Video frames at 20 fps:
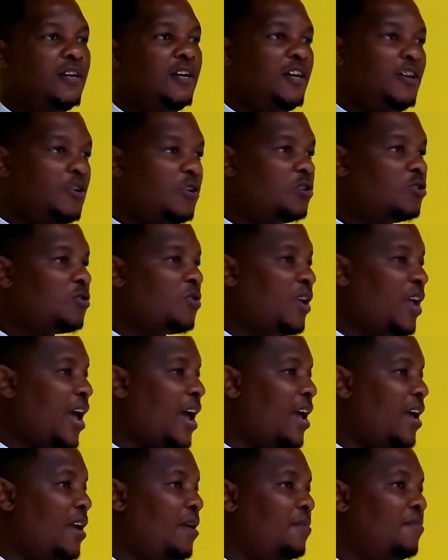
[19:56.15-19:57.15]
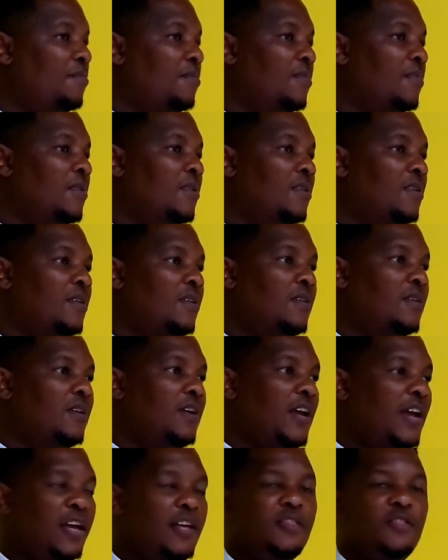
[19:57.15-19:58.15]
It also came
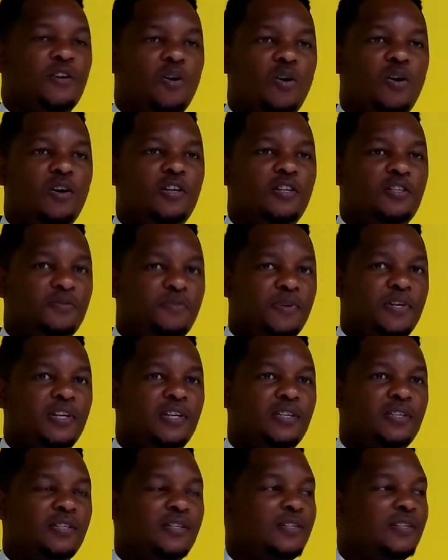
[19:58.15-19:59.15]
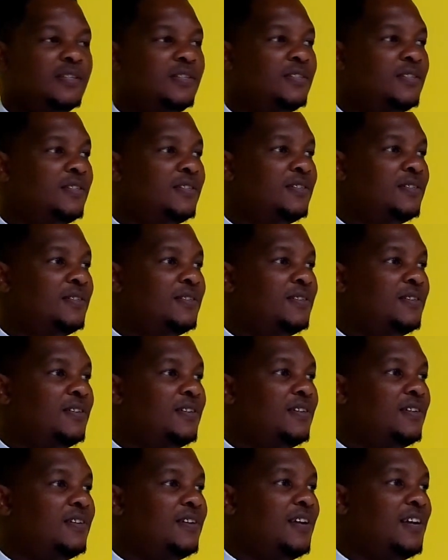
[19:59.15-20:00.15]
in the Holy Spirit.
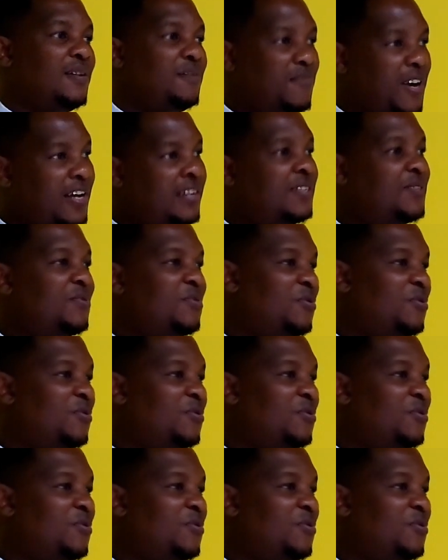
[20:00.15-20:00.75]
And Brighton will